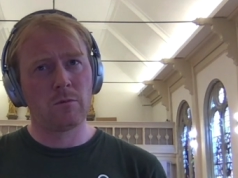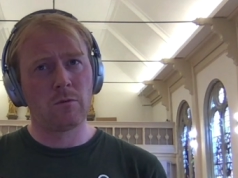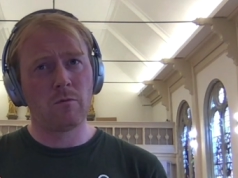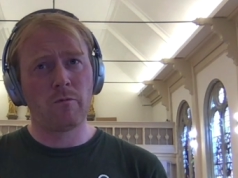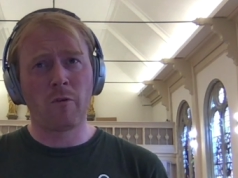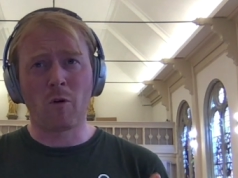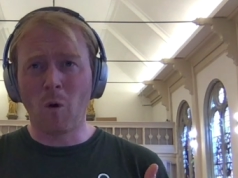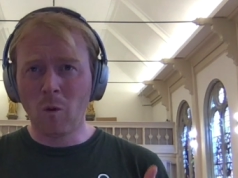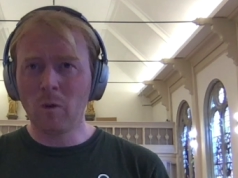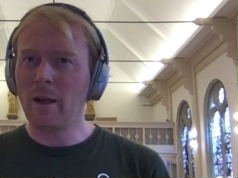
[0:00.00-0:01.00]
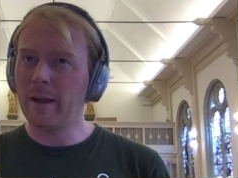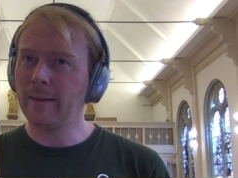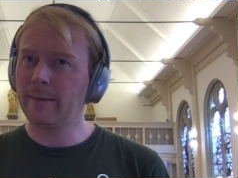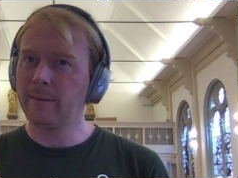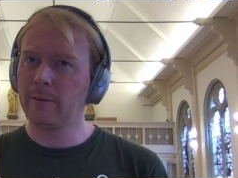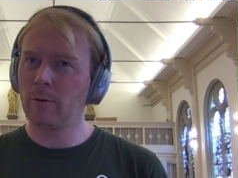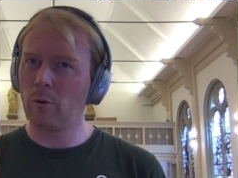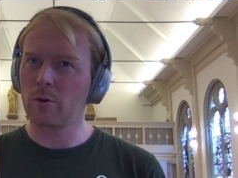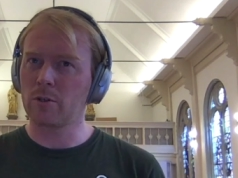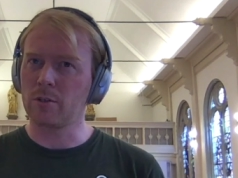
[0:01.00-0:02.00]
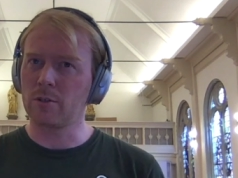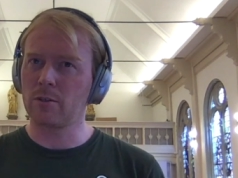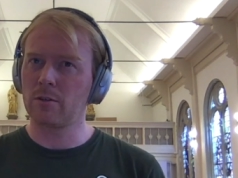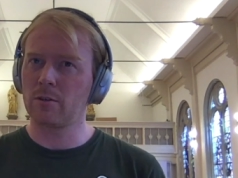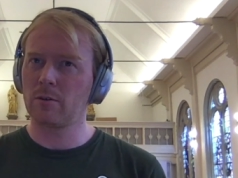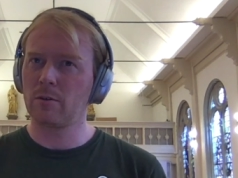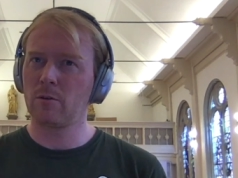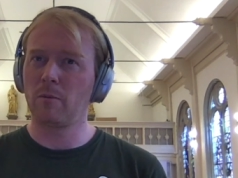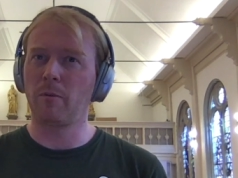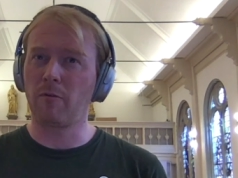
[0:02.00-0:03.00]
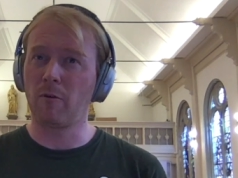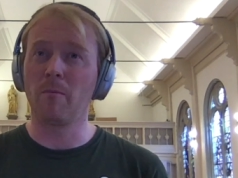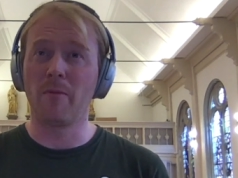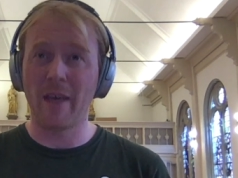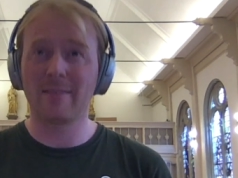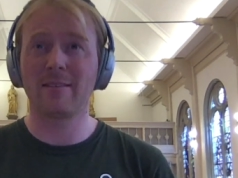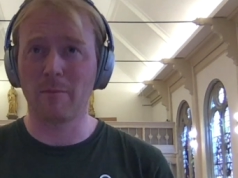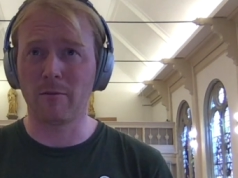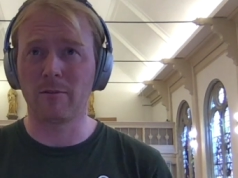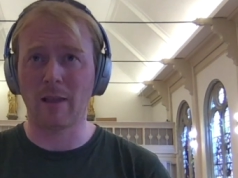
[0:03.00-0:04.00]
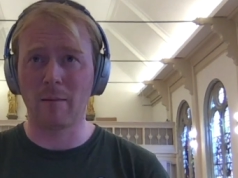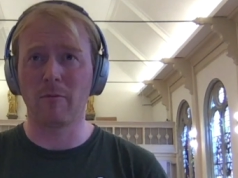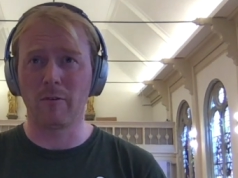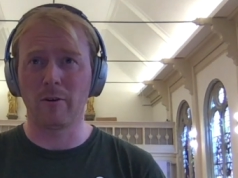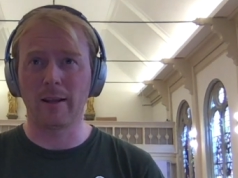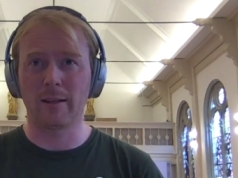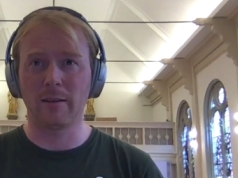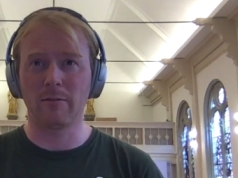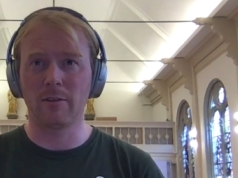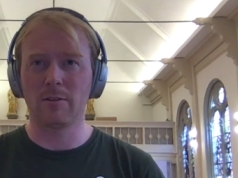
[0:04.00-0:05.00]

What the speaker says: for online courses to perform that type of learning activities.